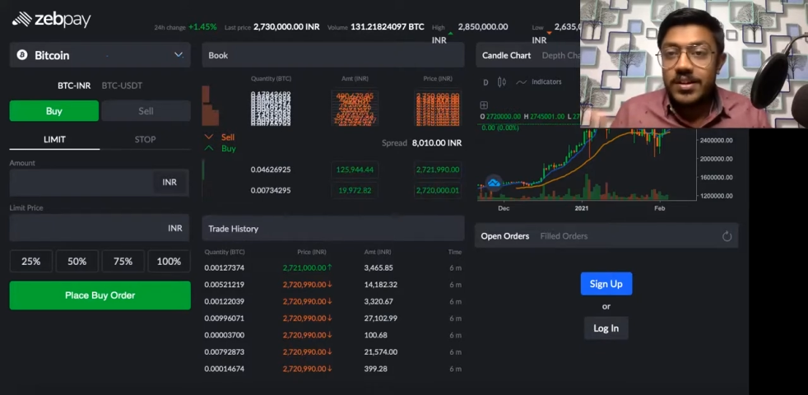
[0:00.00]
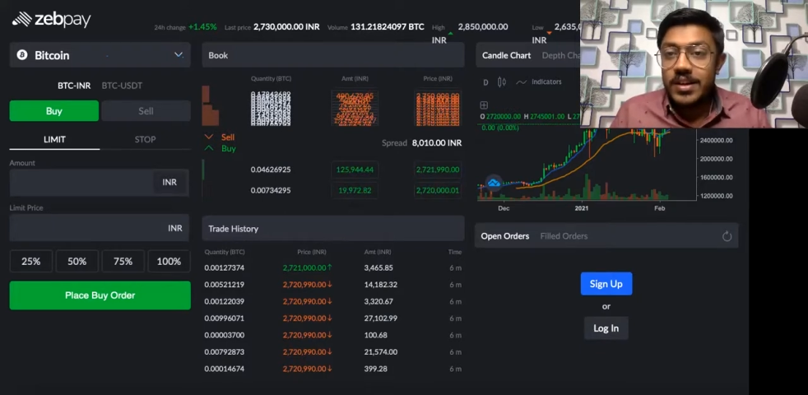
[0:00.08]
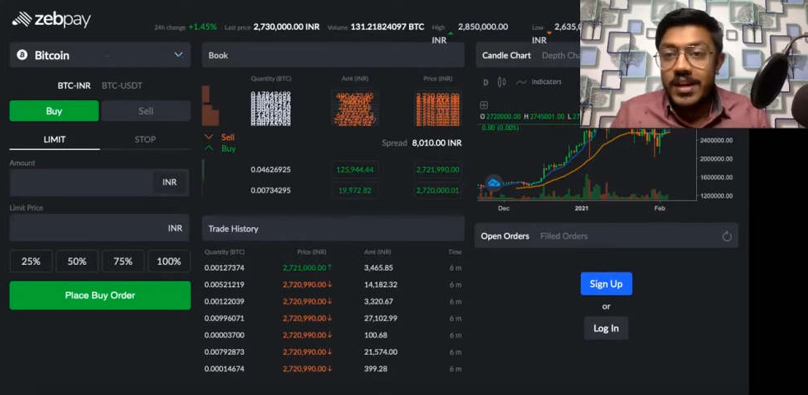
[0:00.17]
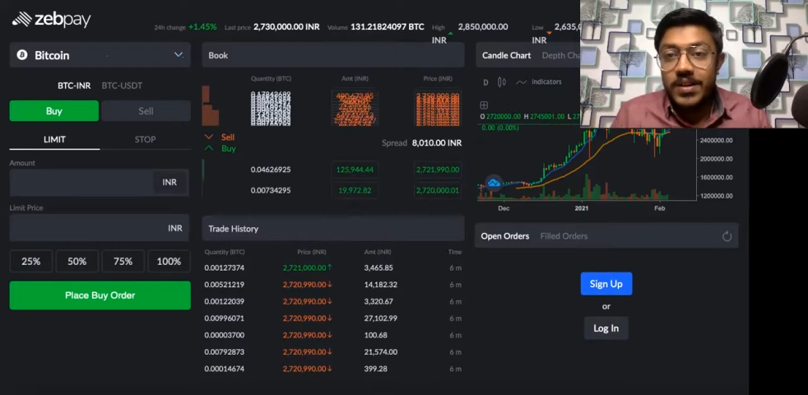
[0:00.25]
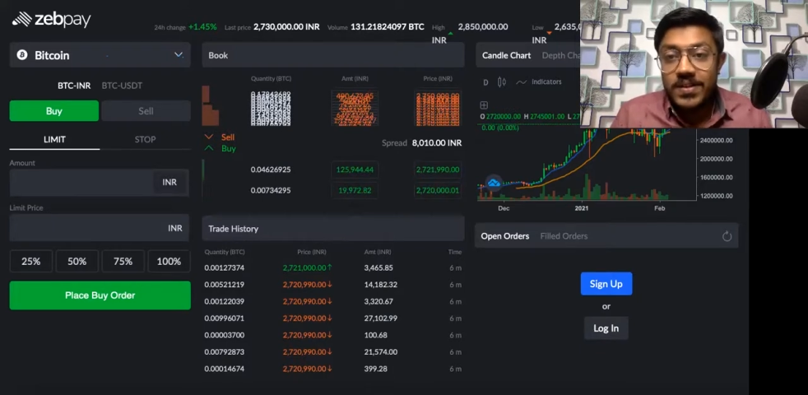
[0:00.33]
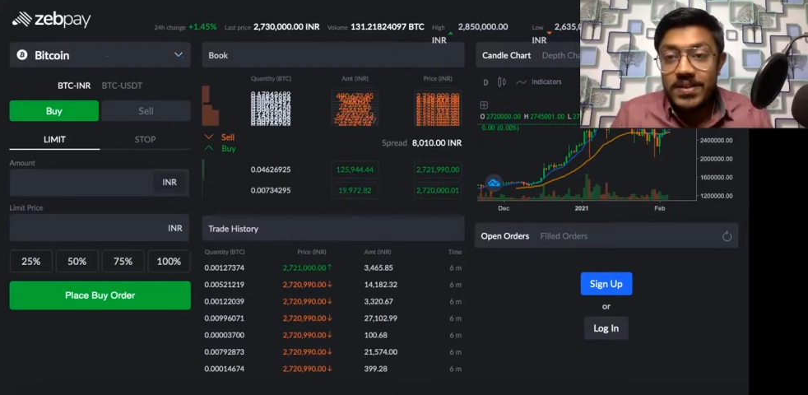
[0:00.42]

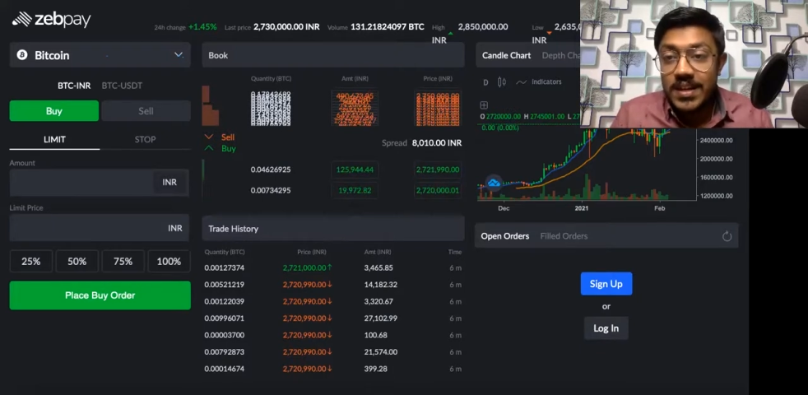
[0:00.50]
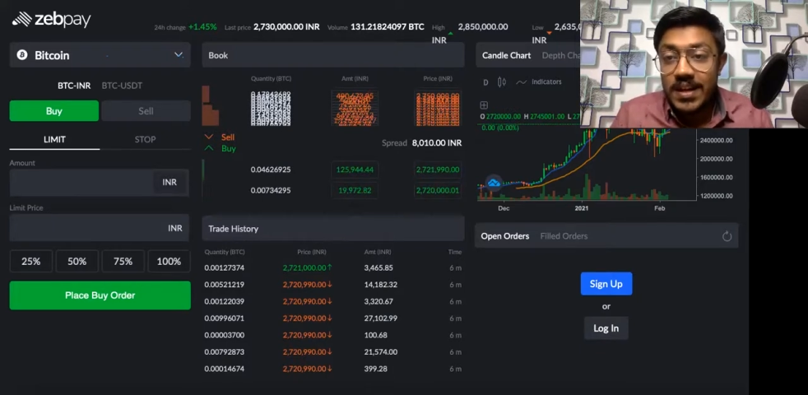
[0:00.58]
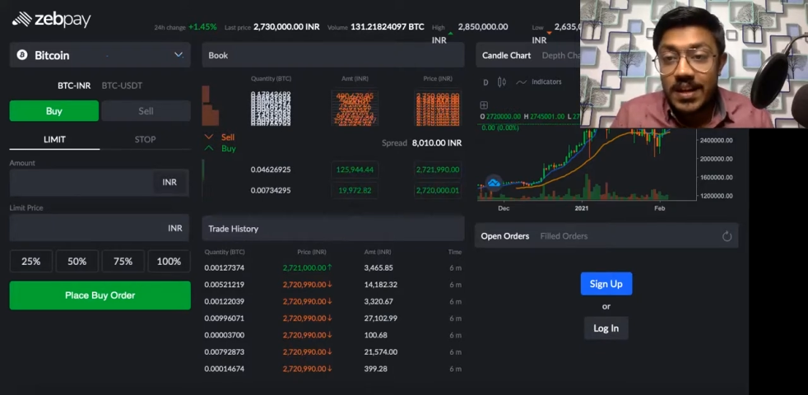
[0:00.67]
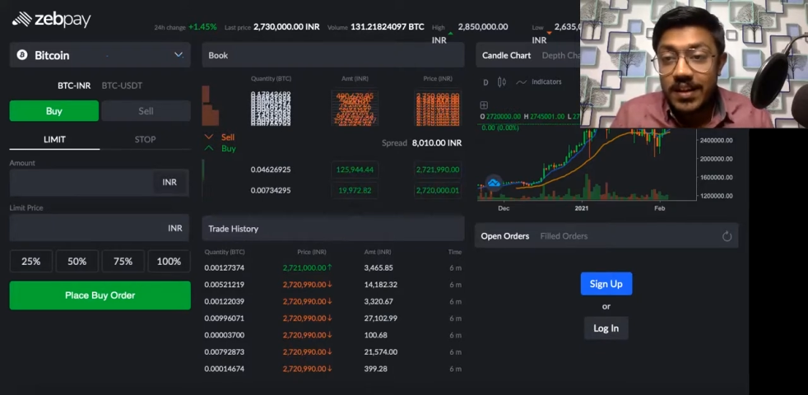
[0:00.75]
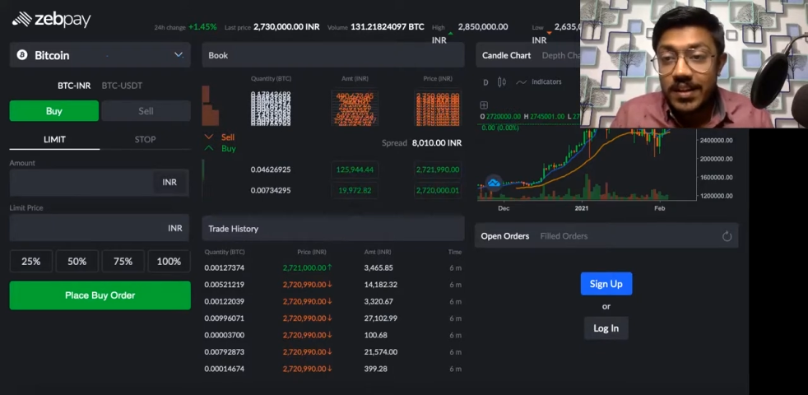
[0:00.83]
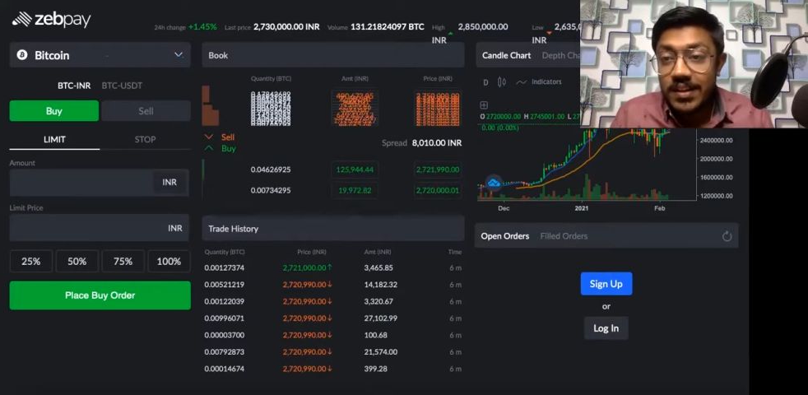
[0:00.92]
like you're
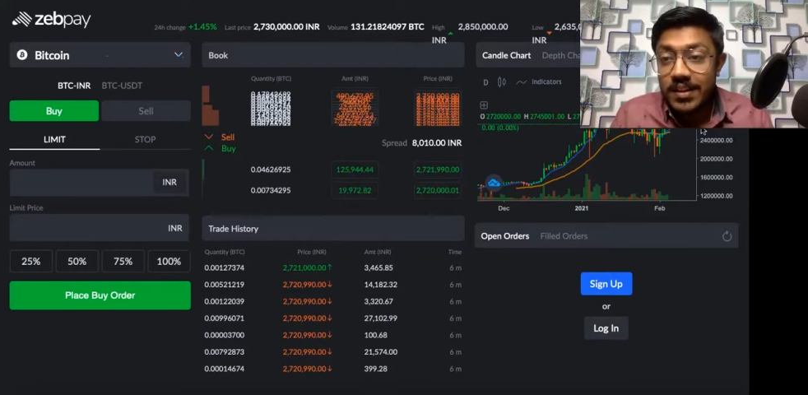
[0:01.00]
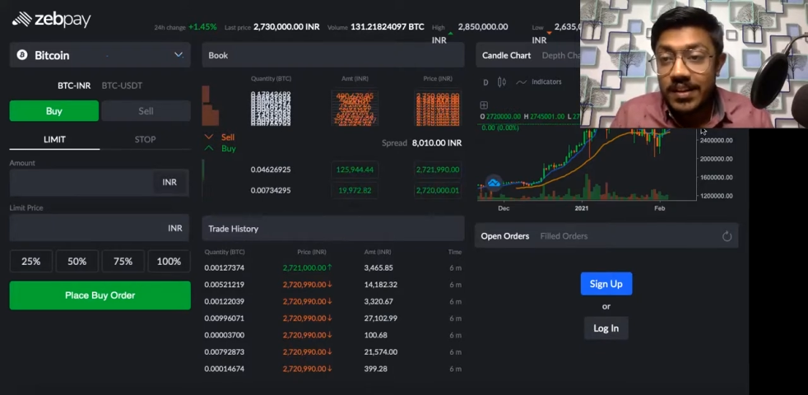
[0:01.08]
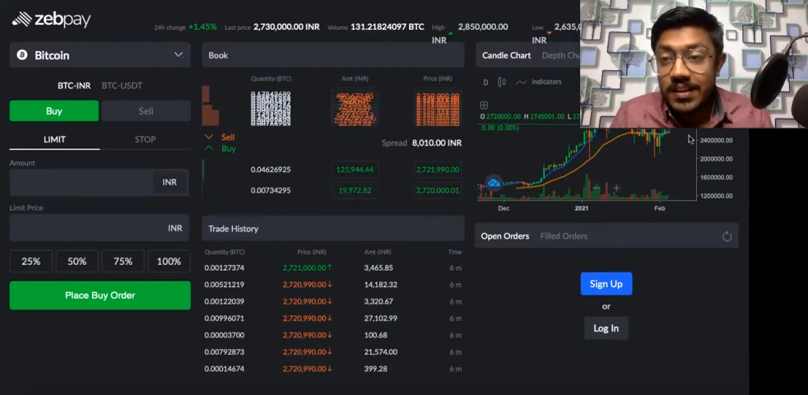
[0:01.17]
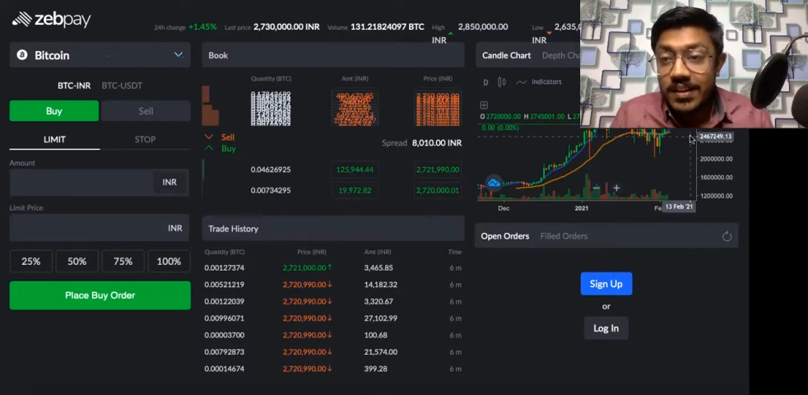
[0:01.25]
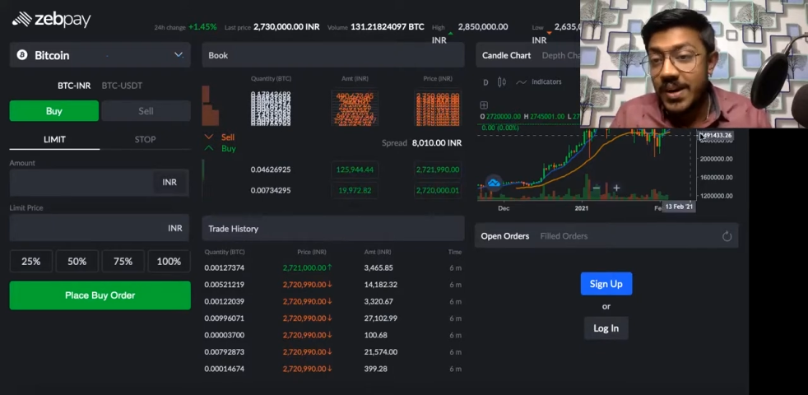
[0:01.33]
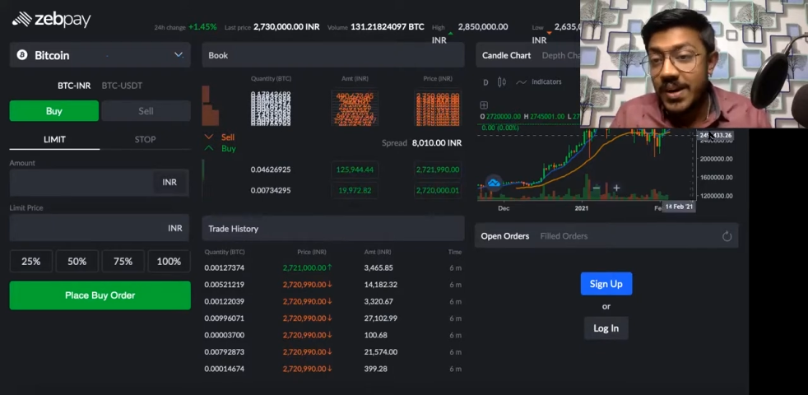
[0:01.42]
saying that
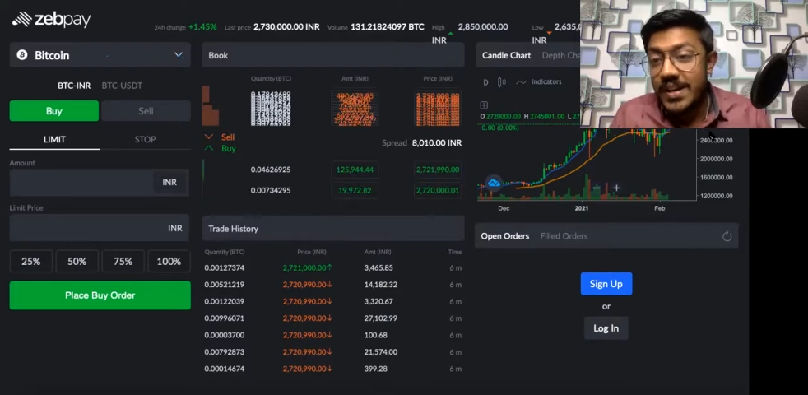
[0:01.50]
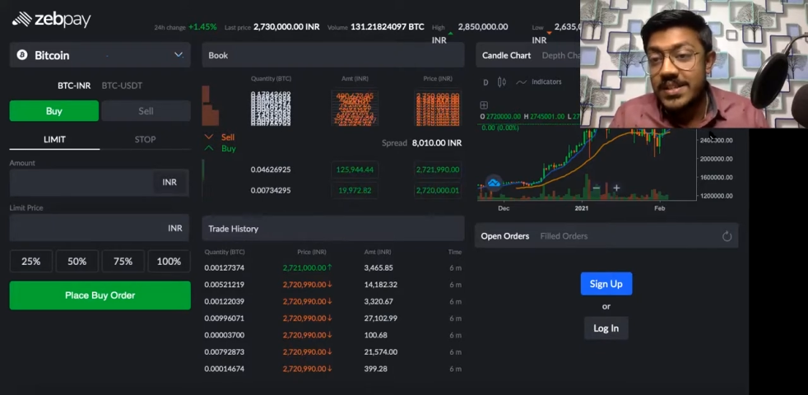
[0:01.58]
the price